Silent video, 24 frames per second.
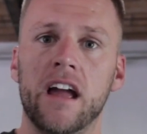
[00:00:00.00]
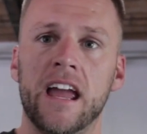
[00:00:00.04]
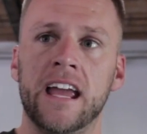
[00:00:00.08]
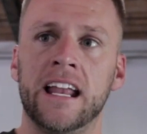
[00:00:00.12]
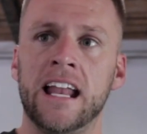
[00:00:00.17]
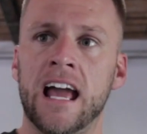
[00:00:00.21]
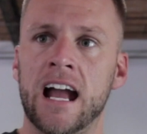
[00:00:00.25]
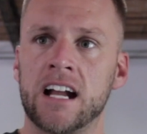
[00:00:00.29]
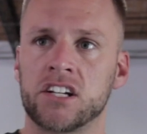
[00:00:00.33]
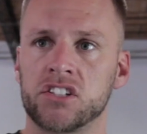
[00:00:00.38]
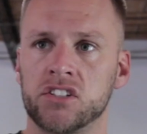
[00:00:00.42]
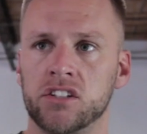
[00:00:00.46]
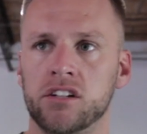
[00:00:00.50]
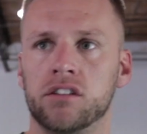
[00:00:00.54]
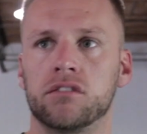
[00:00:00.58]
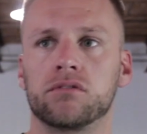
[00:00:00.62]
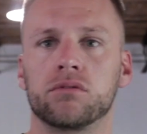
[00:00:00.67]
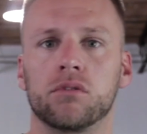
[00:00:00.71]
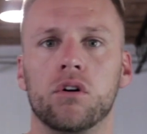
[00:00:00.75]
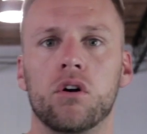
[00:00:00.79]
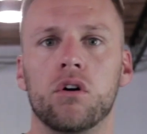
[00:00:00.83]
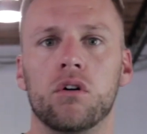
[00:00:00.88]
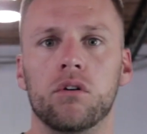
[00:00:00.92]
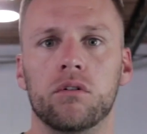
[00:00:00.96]
and actually
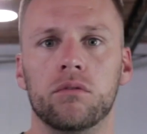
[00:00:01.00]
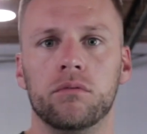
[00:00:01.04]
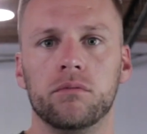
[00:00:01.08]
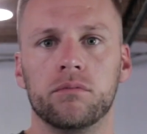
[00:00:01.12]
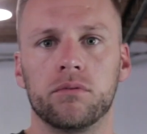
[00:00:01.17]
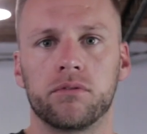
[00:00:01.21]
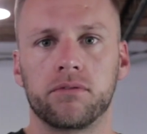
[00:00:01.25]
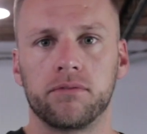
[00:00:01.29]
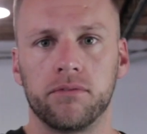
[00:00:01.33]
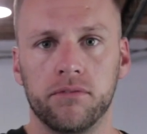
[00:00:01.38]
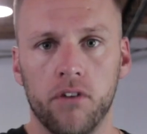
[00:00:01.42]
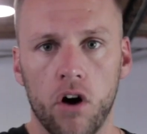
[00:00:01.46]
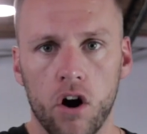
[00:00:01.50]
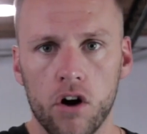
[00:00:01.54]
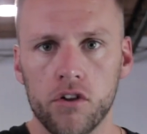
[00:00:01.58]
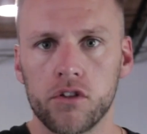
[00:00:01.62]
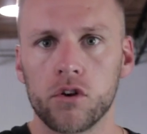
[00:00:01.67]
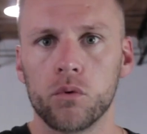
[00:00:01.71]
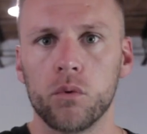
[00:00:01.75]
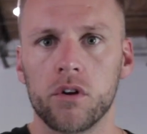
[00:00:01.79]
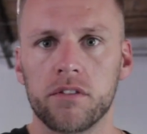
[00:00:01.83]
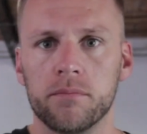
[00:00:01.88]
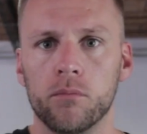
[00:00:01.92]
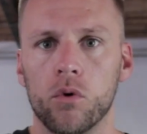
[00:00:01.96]
throw
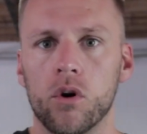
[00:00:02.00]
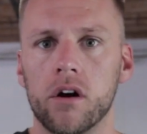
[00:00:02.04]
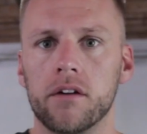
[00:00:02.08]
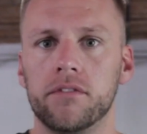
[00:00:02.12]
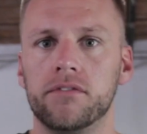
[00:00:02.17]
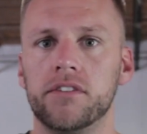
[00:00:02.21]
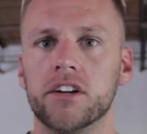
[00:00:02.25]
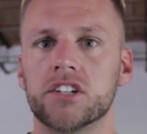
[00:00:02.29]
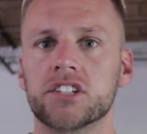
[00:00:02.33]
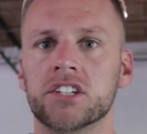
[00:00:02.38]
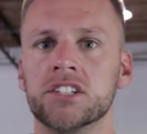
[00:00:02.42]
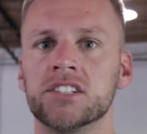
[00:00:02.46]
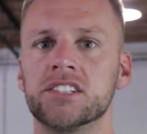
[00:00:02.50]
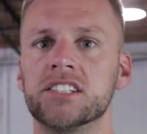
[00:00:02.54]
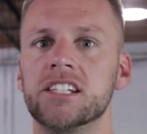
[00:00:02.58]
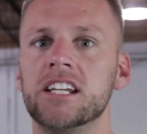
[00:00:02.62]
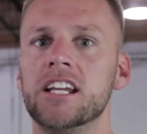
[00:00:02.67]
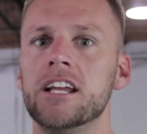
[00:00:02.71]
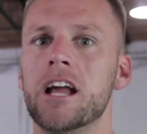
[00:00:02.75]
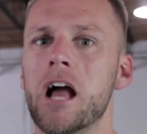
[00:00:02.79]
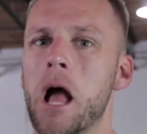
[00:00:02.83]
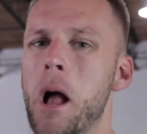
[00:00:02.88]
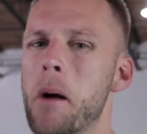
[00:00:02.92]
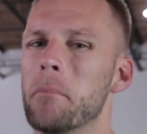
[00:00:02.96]
farther with more
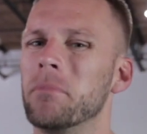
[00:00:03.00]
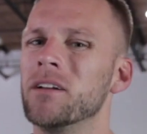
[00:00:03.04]
efficiency.